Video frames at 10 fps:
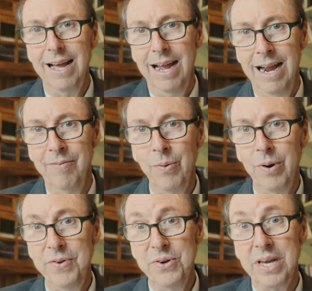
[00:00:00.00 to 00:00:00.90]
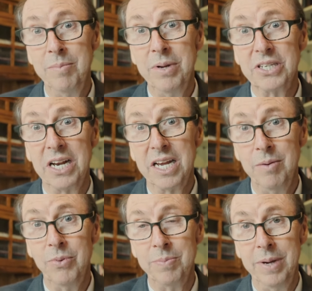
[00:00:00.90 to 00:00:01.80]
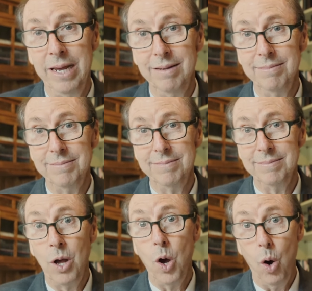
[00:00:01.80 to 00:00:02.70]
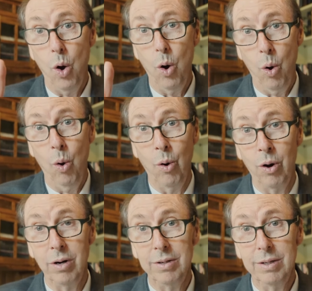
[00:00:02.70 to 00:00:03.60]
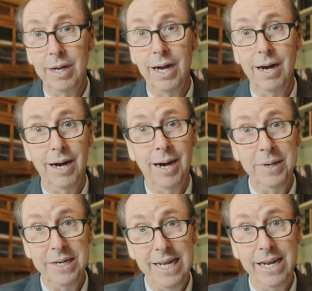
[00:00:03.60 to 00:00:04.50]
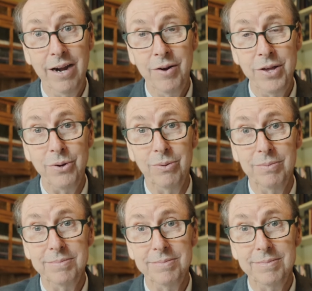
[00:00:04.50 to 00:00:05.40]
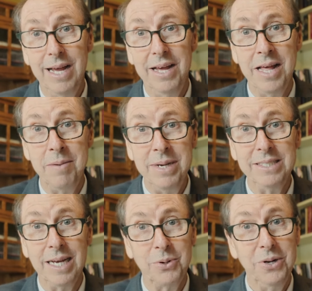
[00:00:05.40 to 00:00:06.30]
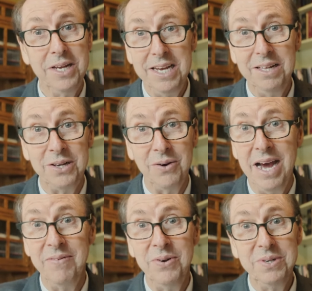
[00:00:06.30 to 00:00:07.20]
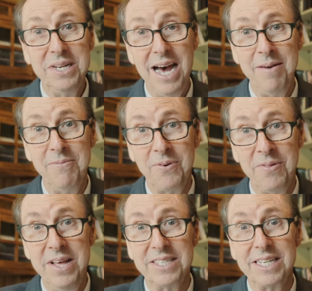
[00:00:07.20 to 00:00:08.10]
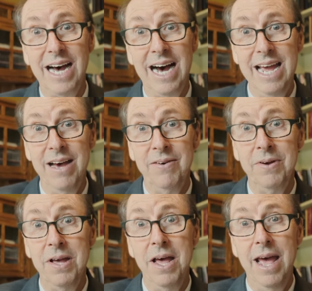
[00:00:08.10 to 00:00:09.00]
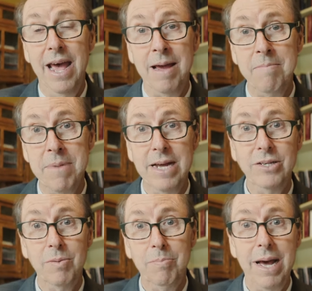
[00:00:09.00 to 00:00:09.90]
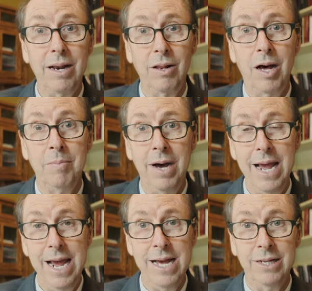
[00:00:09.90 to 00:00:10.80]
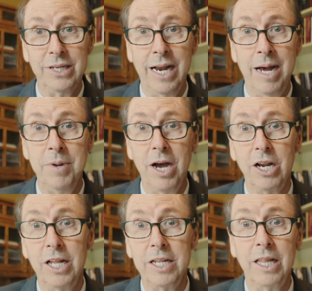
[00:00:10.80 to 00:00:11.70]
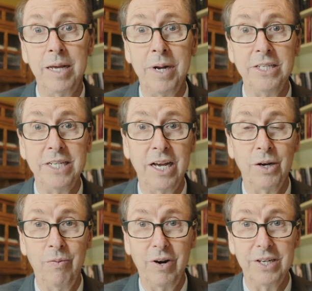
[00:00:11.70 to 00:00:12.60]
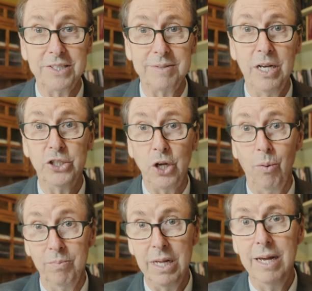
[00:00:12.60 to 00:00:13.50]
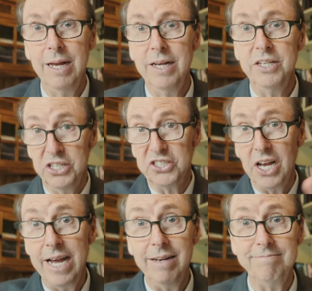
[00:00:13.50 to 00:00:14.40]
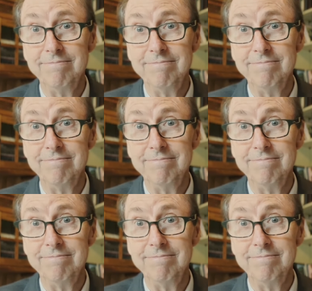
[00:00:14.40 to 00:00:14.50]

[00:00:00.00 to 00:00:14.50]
every one of you kingmen is going to come with me, or I'm going to take care of you. That means I'm going to kill you. I have no time for this. I have a major battle on my hands, and I'm not going to let the Lamanites take over us. So decide.